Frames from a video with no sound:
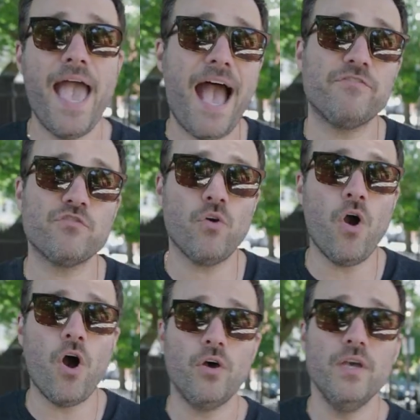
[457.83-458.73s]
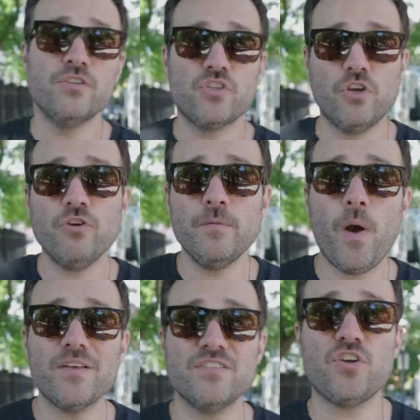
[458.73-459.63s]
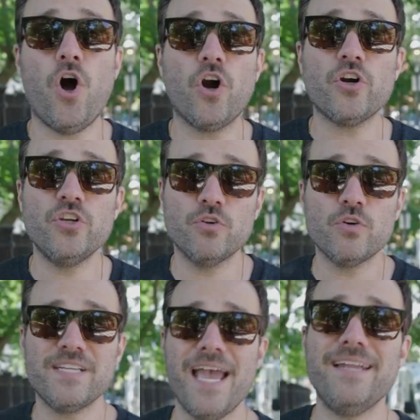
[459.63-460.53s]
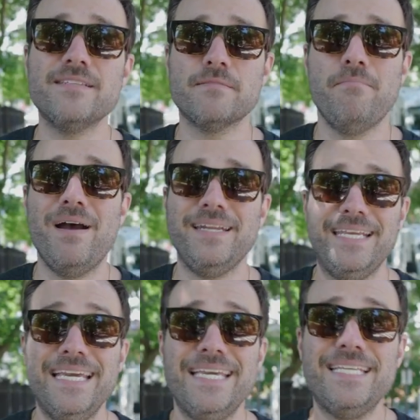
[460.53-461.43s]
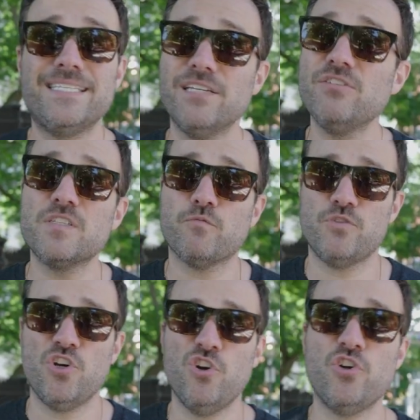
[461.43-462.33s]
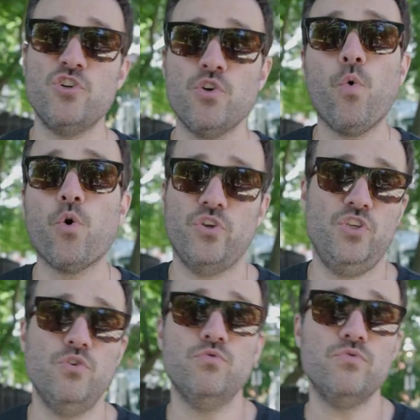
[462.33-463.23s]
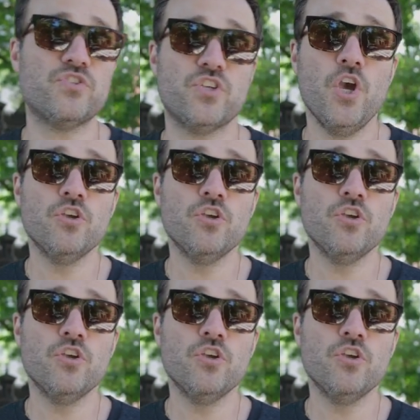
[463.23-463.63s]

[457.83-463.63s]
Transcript: After all, security deposits are your tenant's money until it's returned or used.